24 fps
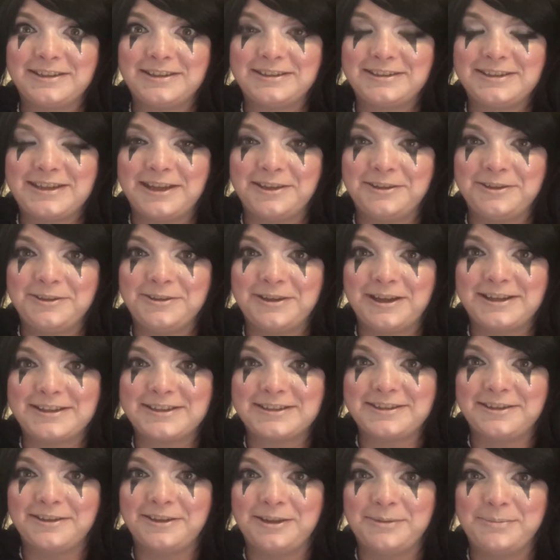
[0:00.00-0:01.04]
tell you guys
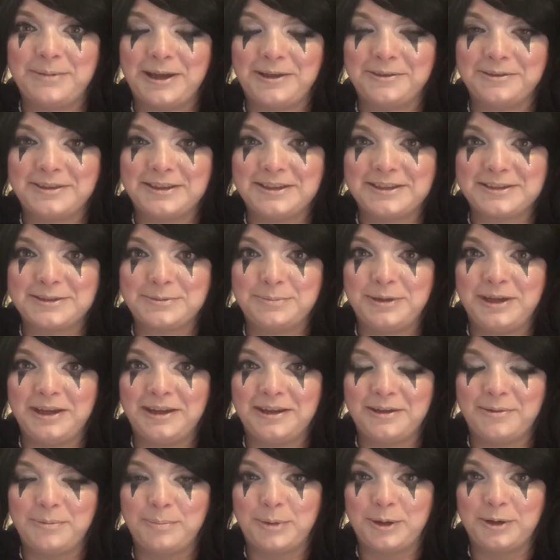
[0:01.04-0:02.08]
all about this being
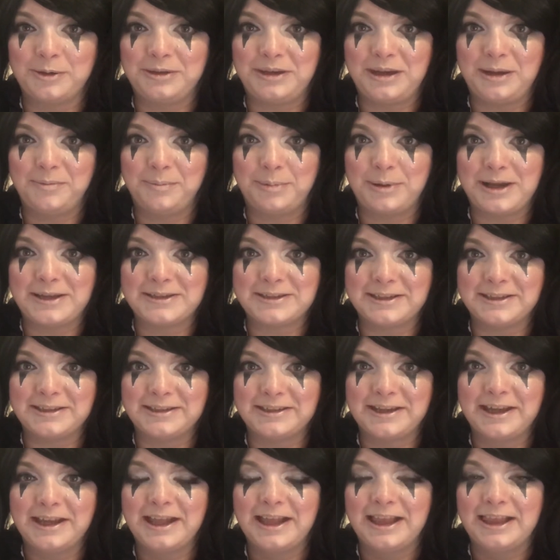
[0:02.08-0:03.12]
a birthday present
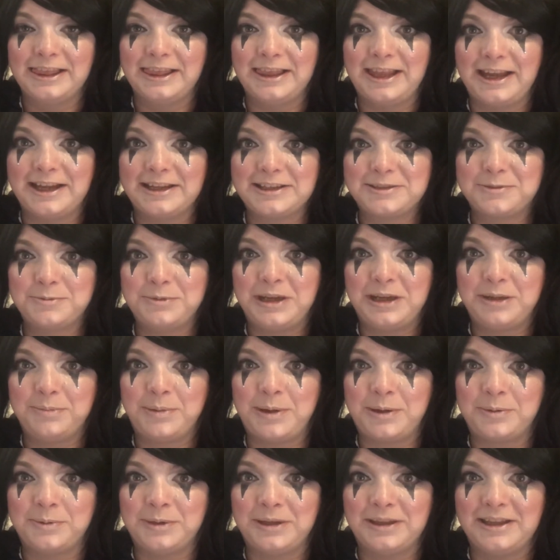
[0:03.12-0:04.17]
last week,
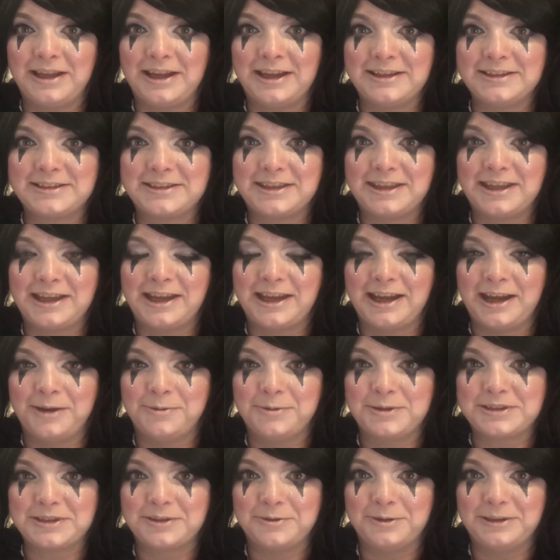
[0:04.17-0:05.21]
but realized that I
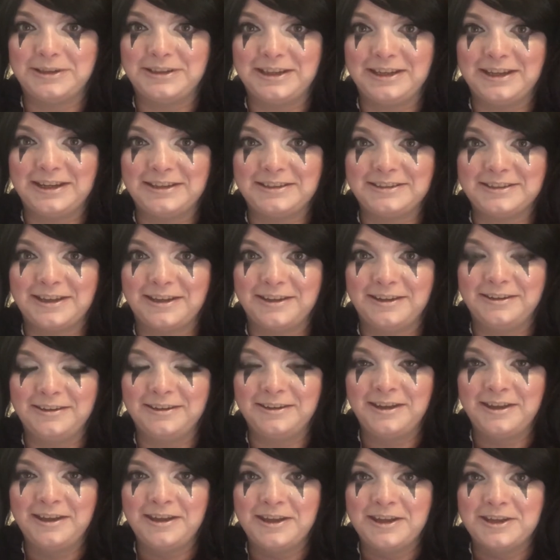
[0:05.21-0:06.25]
wasn't going to get it done,
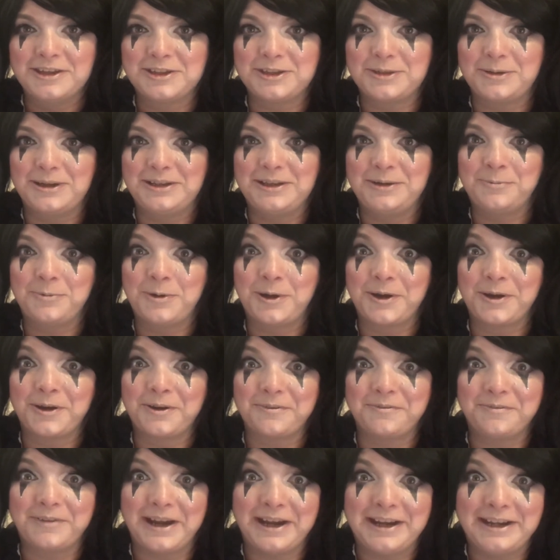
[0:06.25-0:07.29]
so I didn't want her to
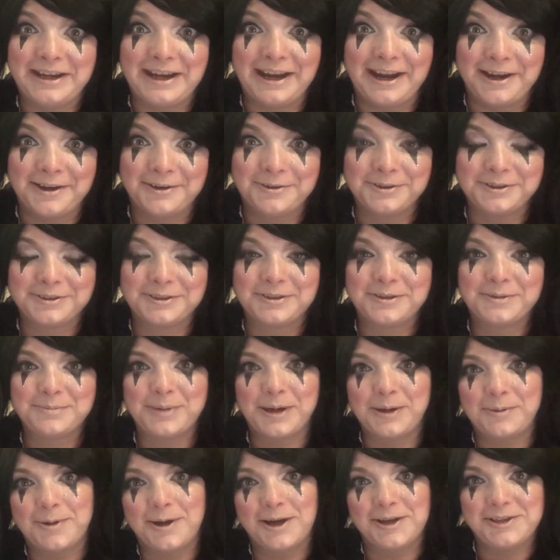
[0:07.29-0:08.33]
find out
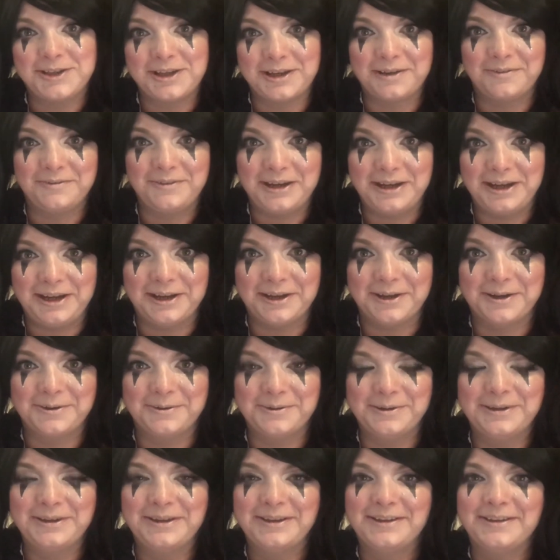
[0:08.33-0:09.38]
by watching a
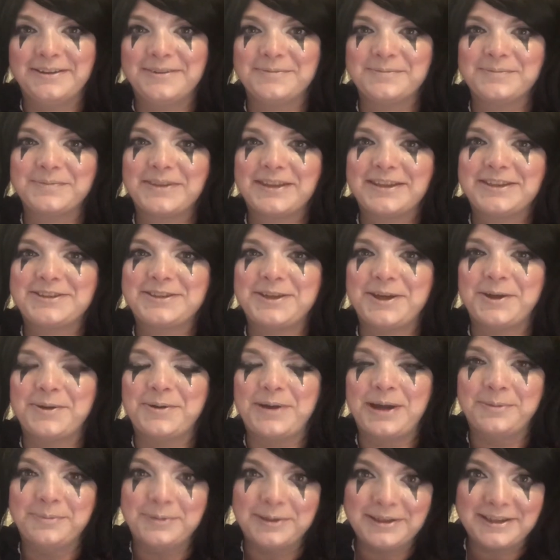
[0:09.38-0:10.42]
video. So
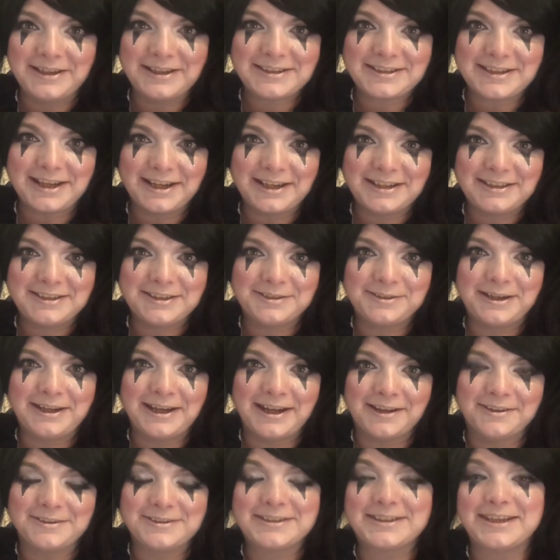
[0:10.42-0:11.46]
I'm really excited to
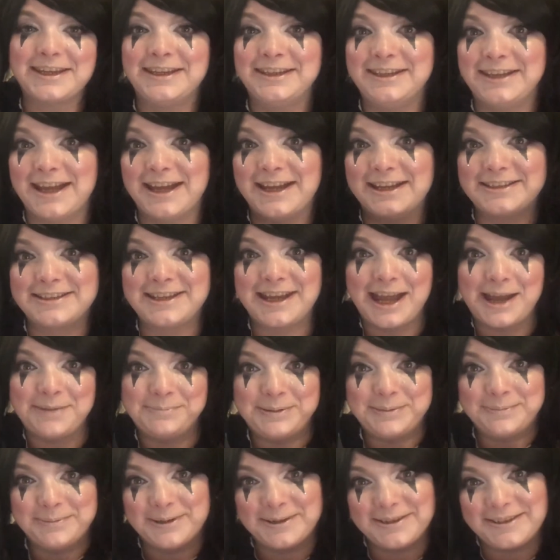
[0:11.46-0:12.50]
announce, yes,
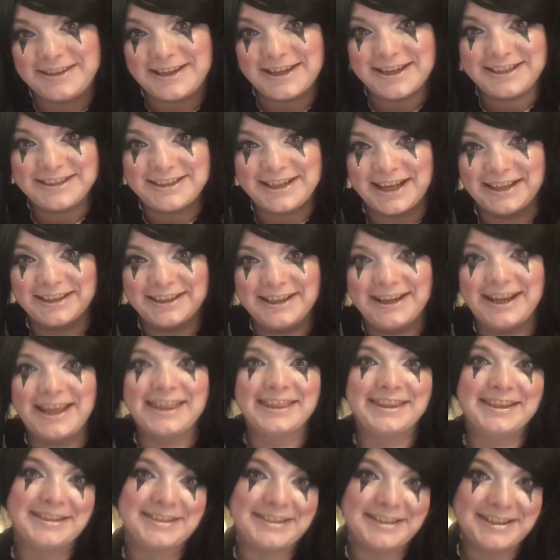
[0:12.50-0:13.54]
happy birthday, Shelly.
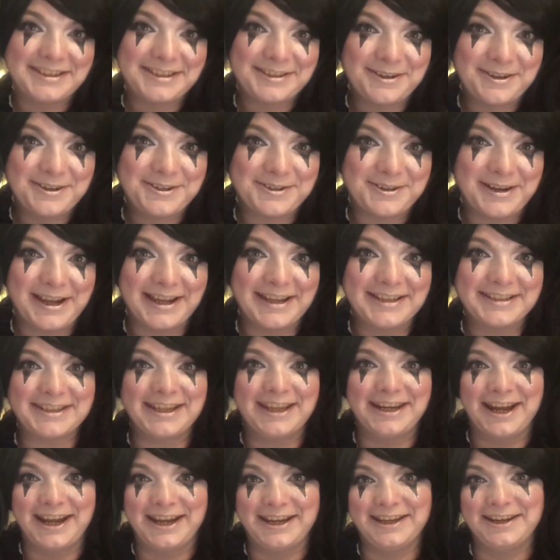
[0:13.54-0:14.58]
This is your dress,
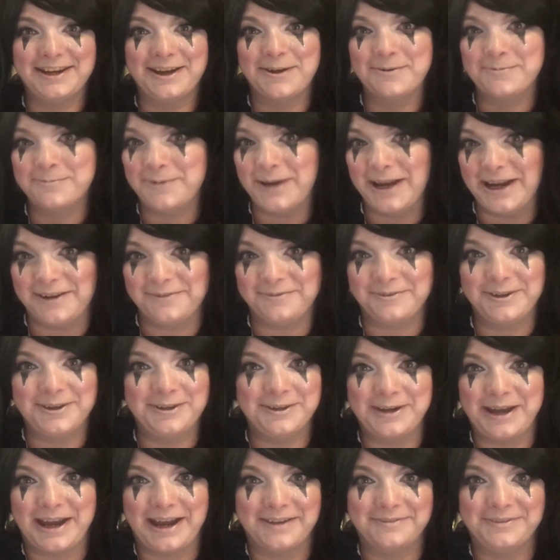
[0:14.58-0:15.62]
and I cannot wait for you
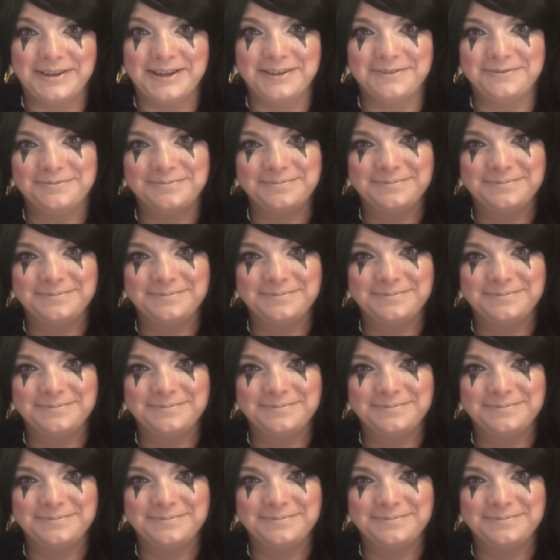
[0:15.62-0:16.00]
to have it.